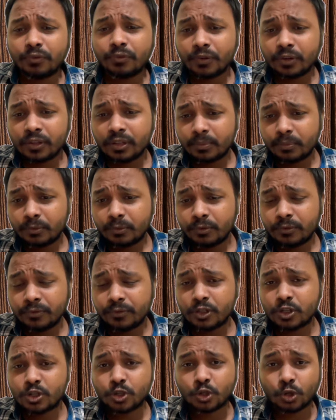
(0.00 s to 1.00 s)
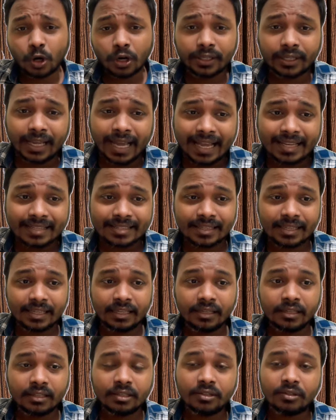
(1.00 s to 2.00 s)
for the move short
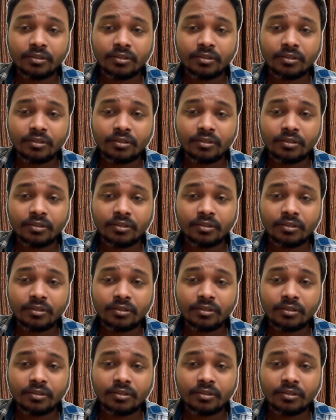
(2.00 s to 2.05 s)
castling,